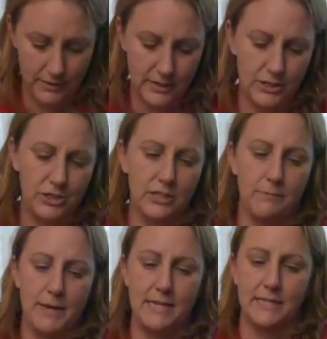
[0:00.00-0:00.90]
This is just a
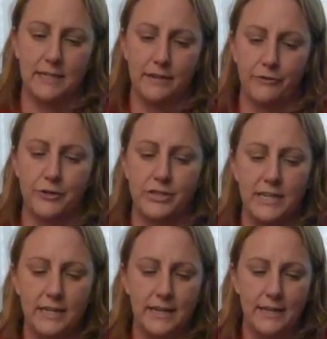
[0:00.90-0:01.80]
basic first
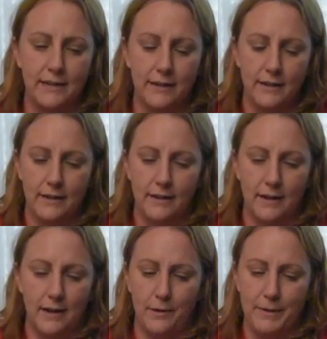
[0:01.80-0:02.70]
aid kit.
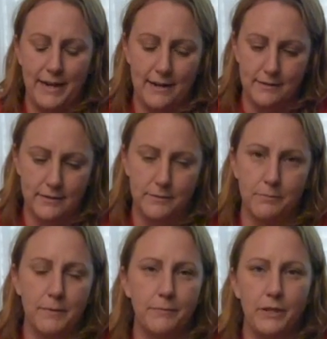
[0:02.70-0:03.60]
It has,
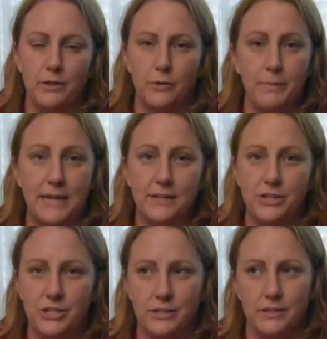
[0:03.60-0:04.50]

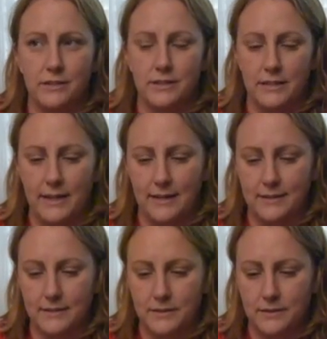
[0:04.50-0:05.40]
bandages. It
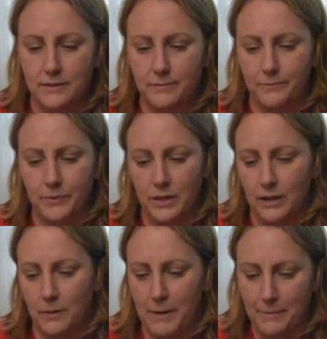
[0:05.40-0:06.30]
has
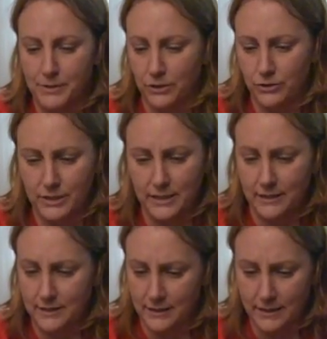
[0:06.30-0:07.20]
popsicle
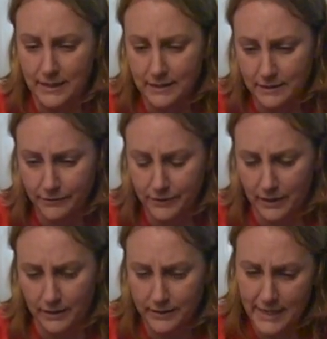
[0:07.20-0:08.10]
sticks and adhesive
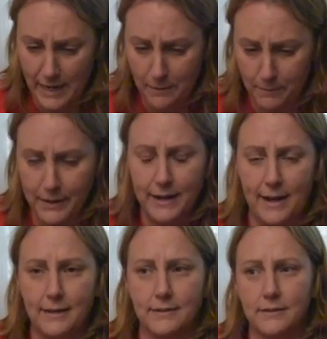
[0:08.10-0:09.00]
tape. It
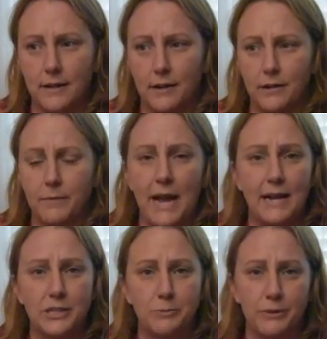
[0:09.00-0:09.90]
has
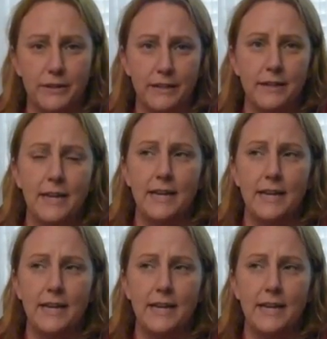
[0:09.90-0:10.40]
aspirin.